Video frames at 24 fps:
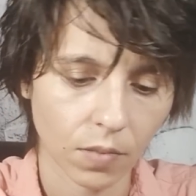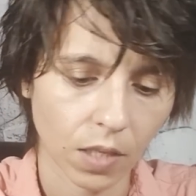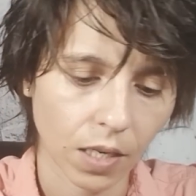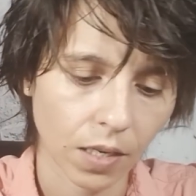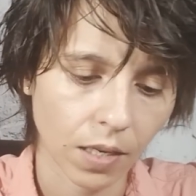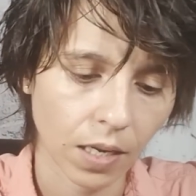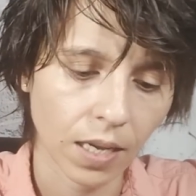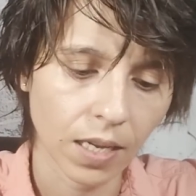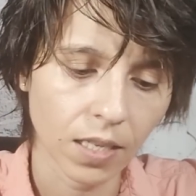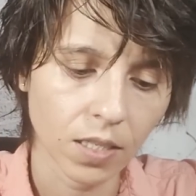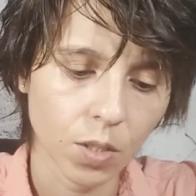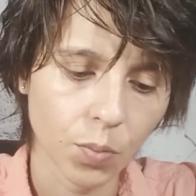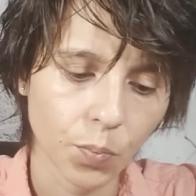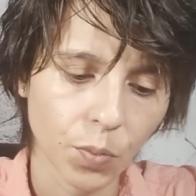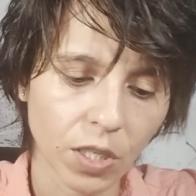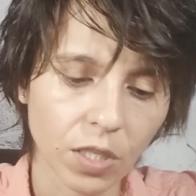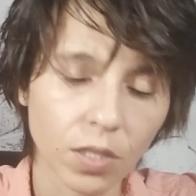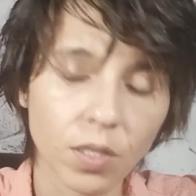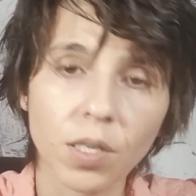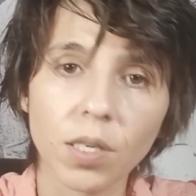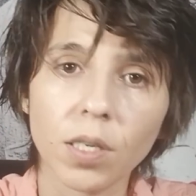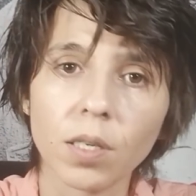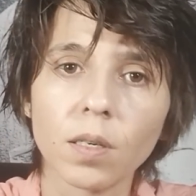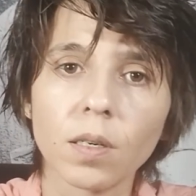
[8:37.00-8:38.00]

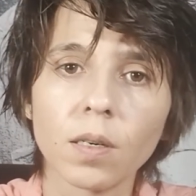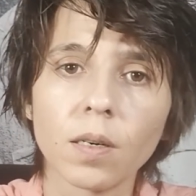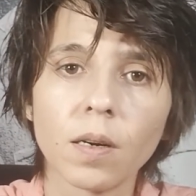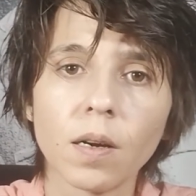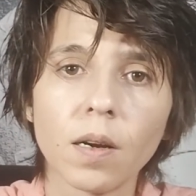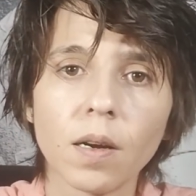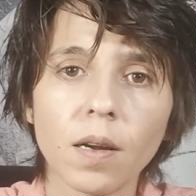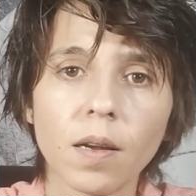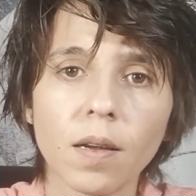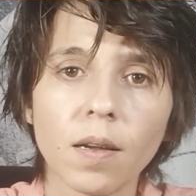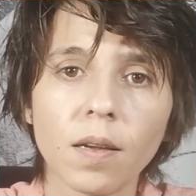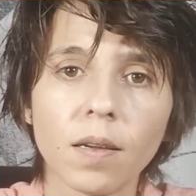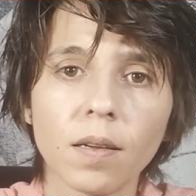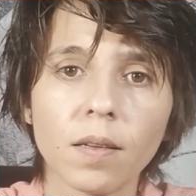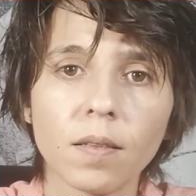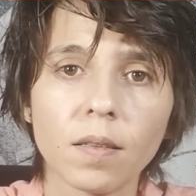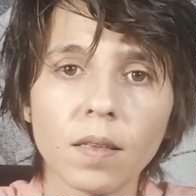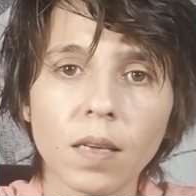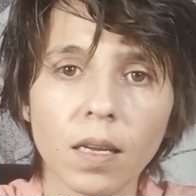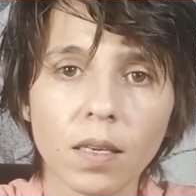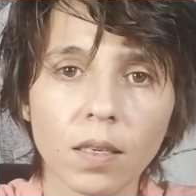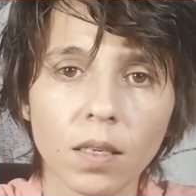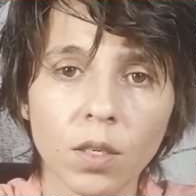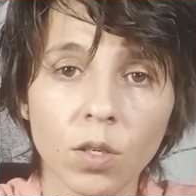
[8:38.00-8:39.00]
headspace here
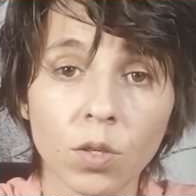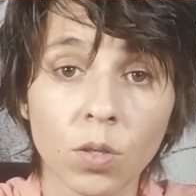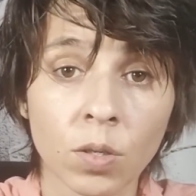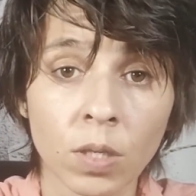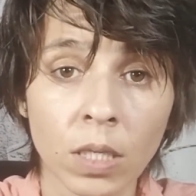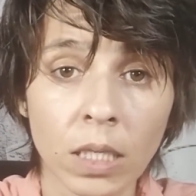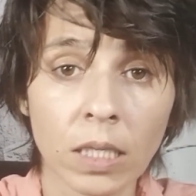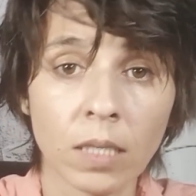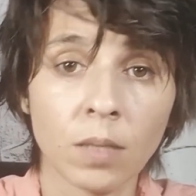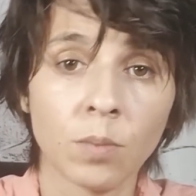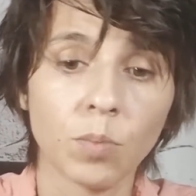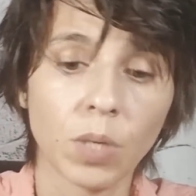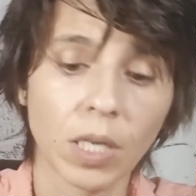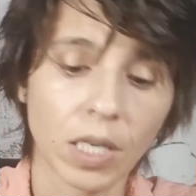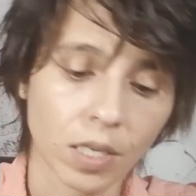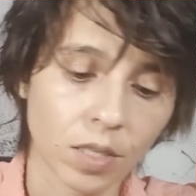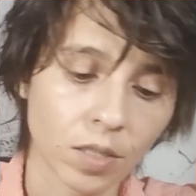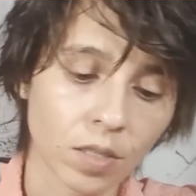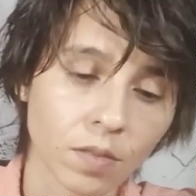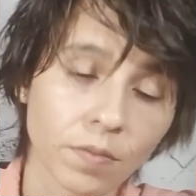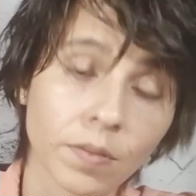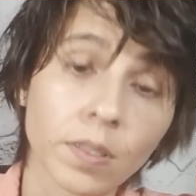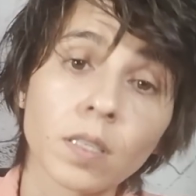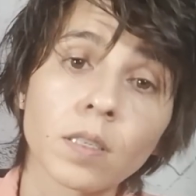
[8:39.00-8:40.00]
that you're in
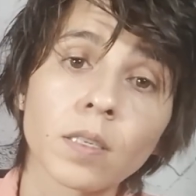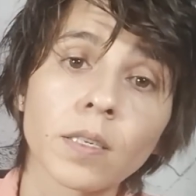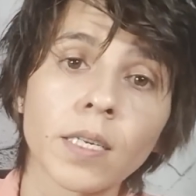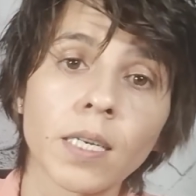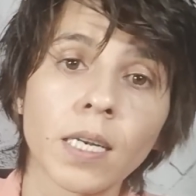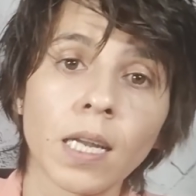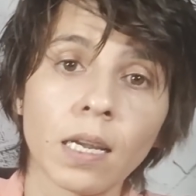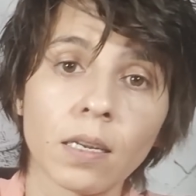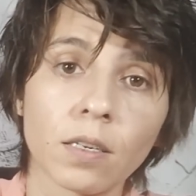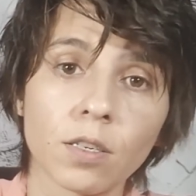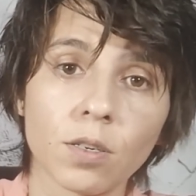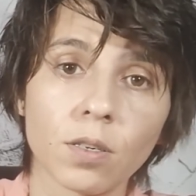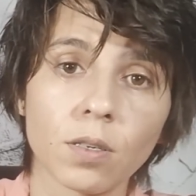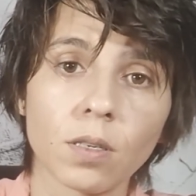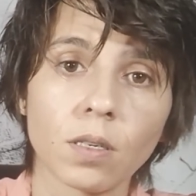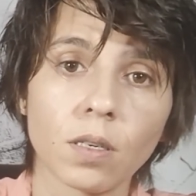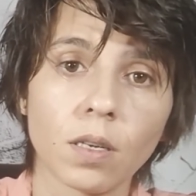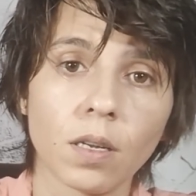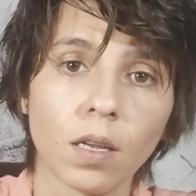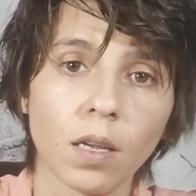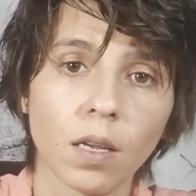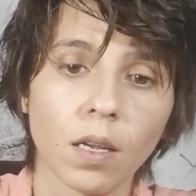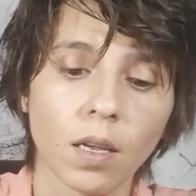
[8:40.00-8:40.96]
because of this connection.